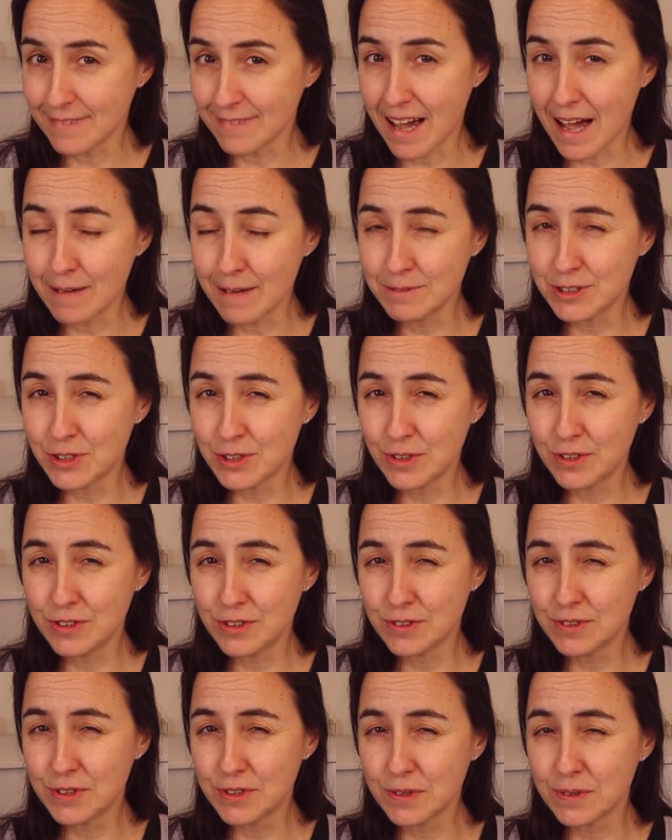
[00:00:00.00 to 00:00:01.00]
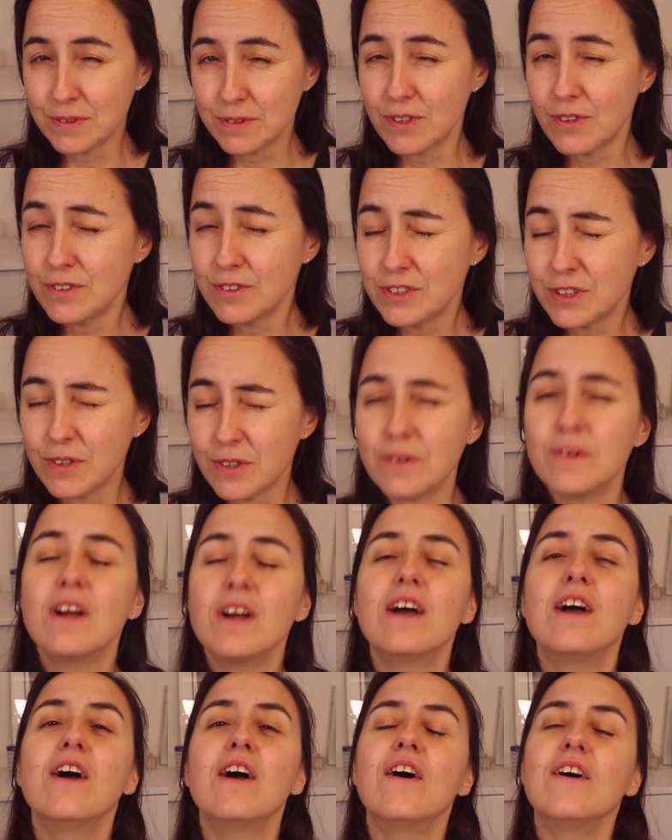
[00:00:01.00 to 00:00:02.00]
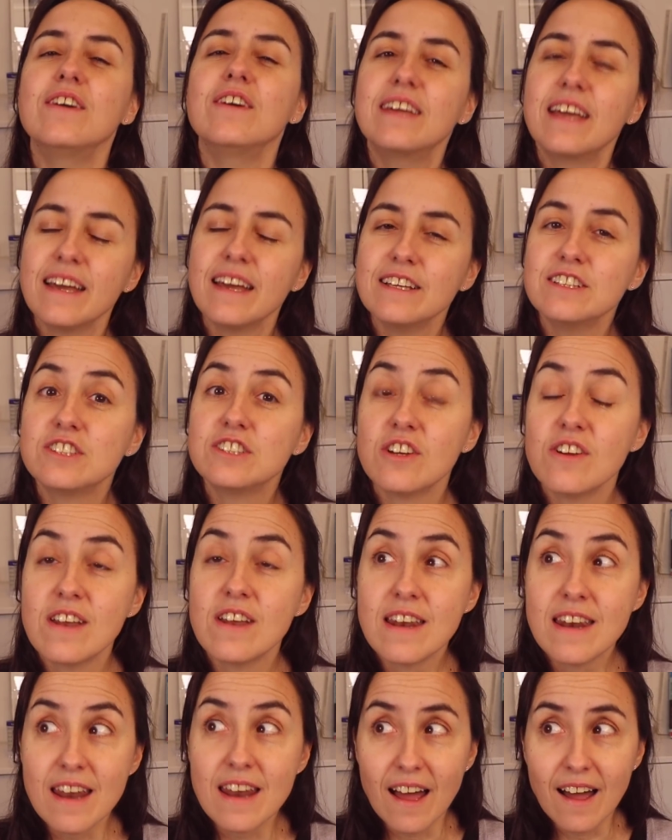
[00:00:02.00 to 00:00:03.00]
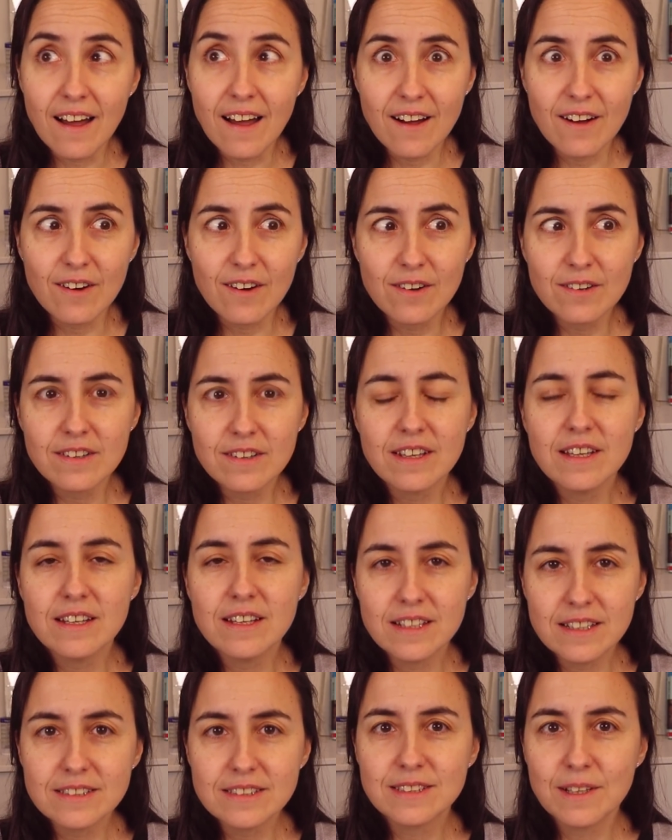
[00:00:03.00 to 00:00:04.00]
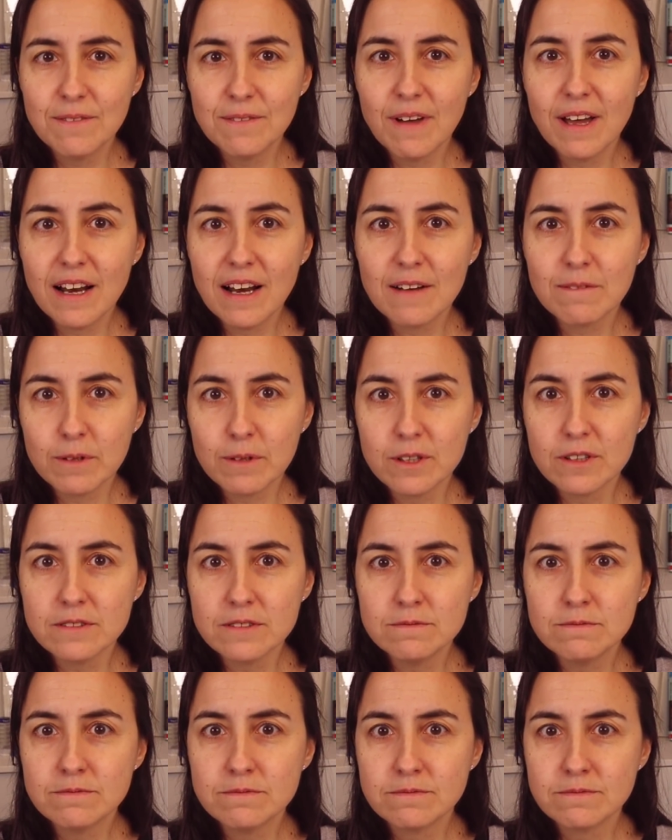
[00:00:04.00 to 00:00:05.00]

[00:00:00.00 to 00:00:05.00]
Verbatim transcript: I'm sure you do, don't you? Okay, so now it is available